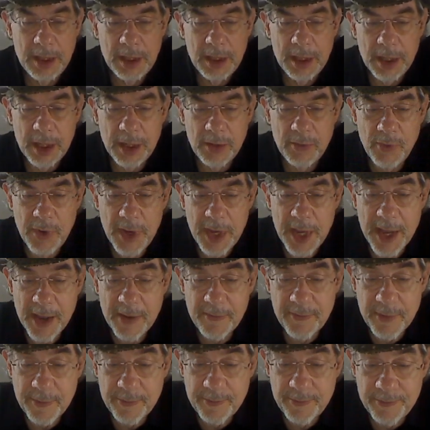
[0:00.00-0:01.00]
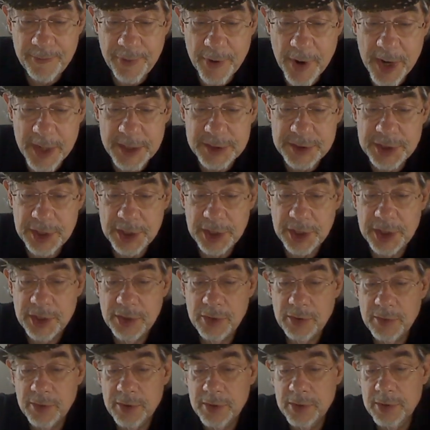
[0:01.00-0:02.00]
And we have a
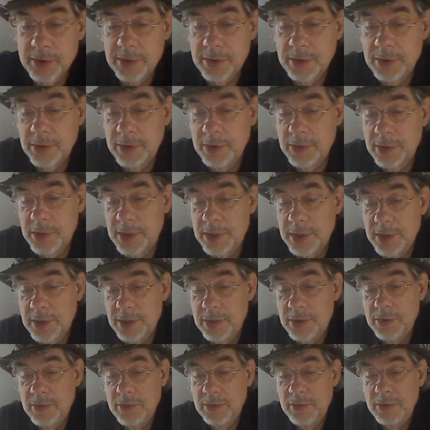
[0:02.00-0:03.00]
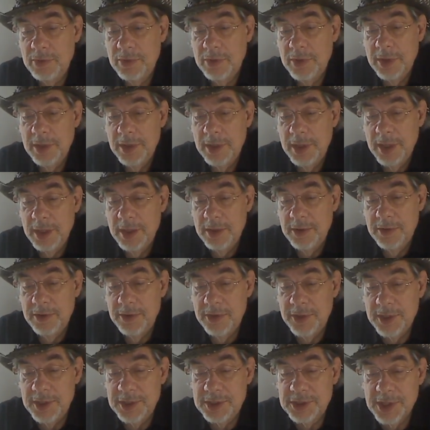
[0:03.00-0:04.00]
prosecutor who can do
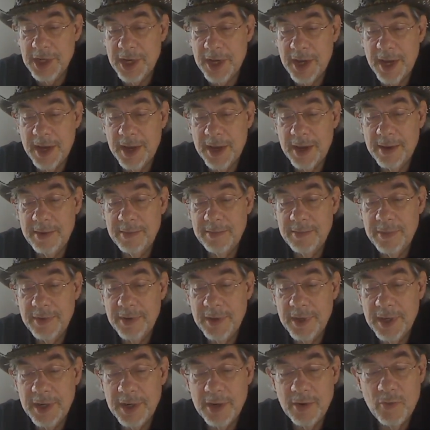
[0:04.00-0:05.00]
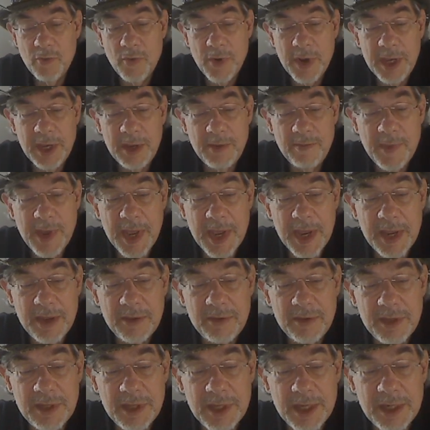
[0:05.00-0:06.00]
the job and a
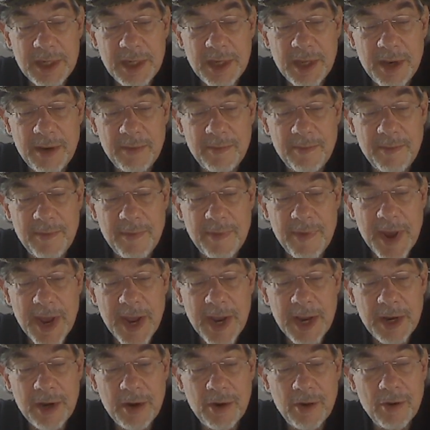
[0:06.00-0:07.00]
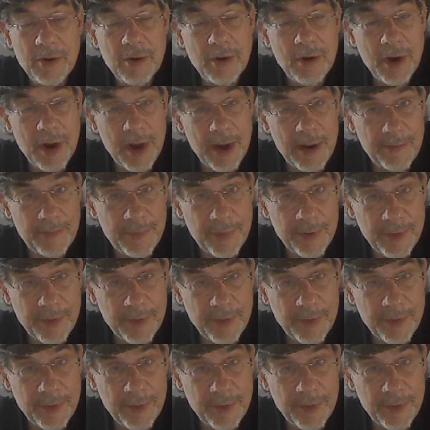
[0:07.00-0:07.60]
wingman that can back her up.